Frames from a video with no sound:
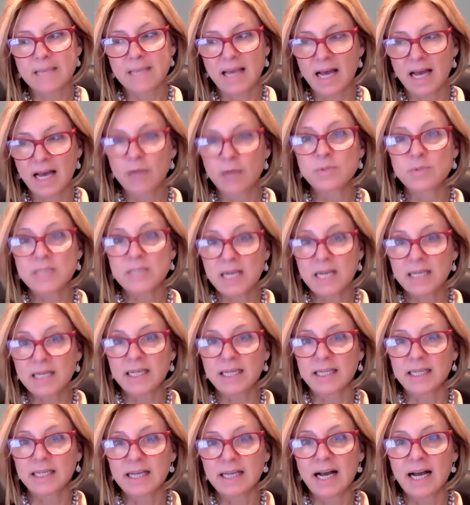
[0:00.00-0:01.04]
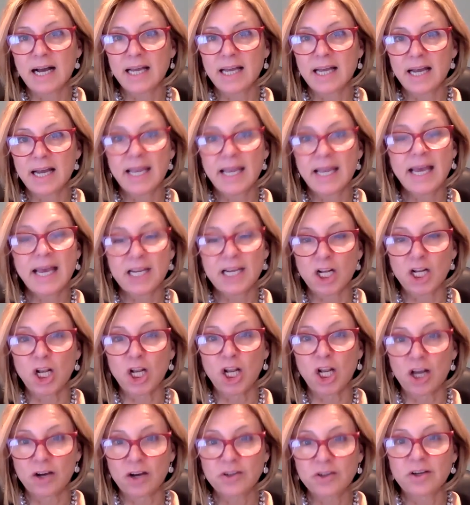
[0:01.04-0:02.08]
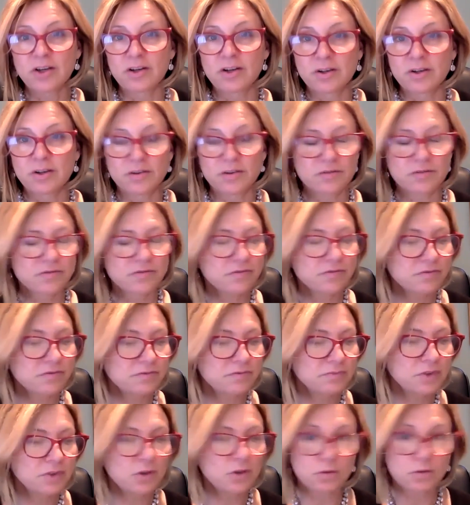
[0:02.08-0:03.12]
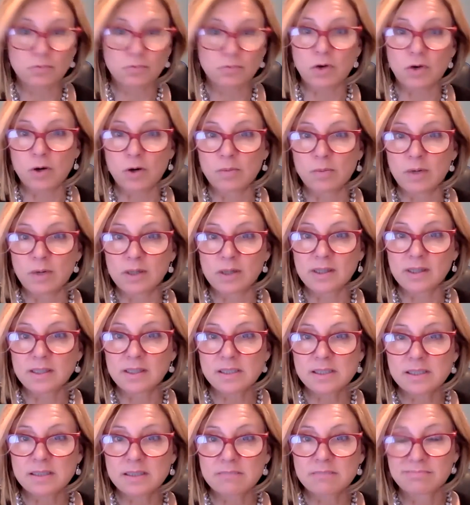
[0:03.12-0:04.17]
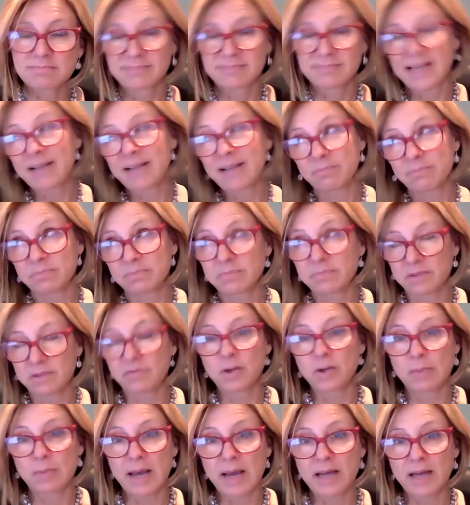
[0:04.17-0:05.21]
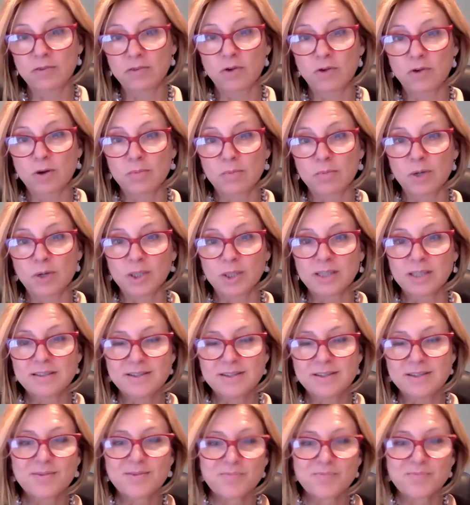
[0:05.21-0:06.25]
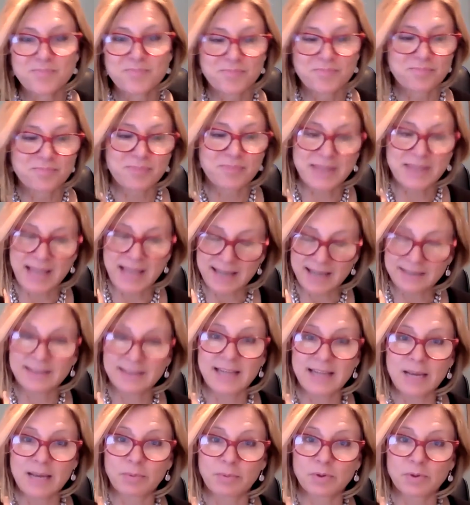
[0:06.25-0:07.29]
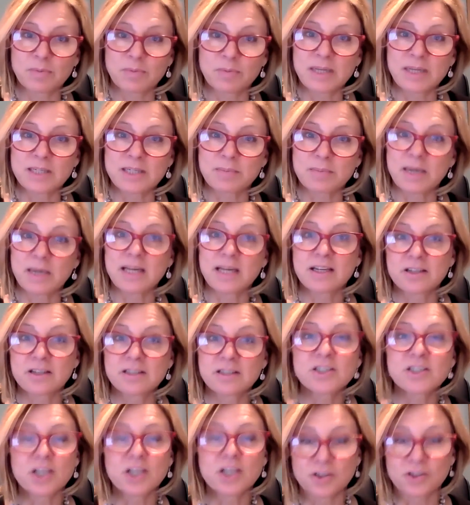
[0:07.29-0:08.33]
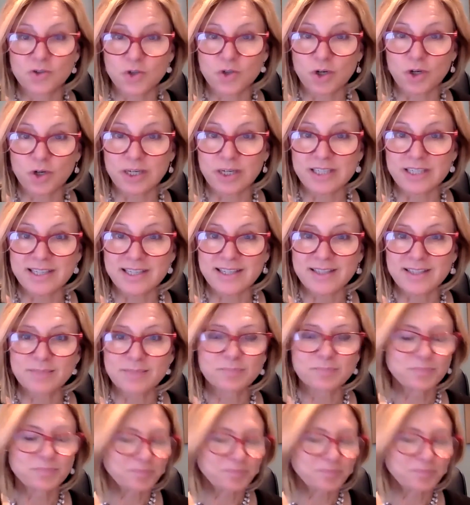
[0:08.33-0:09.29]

I was lucky. I had a lot of good role models and a few bad role models, but that enabled me to make certain choices.